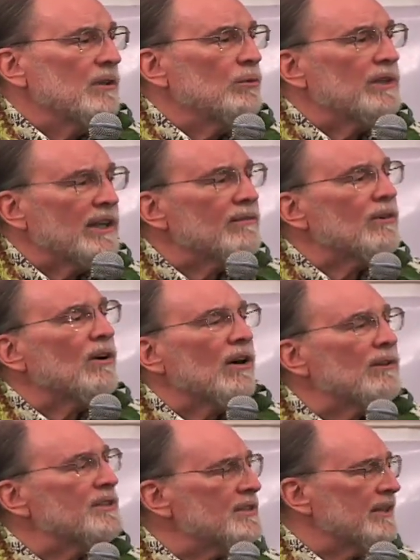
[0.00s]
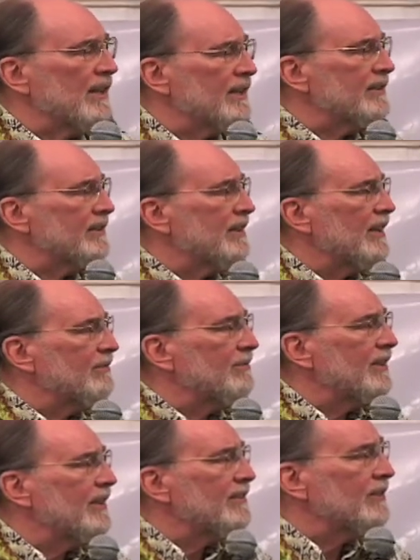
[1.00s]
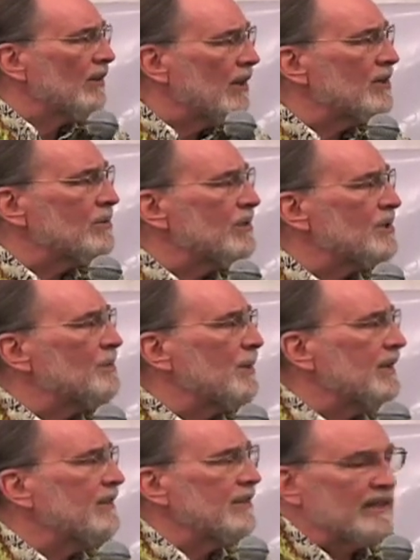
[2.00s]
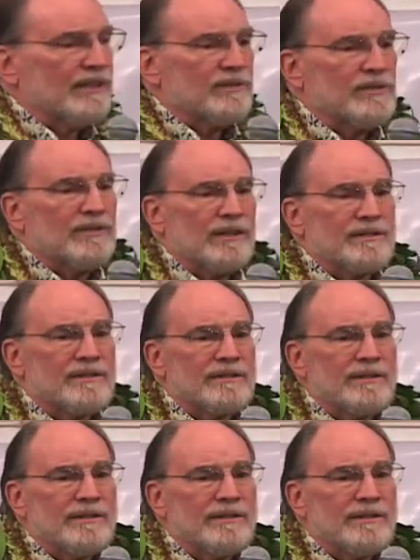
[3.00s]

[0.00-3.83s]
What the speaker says: we have always honored that faith and always respected that trust.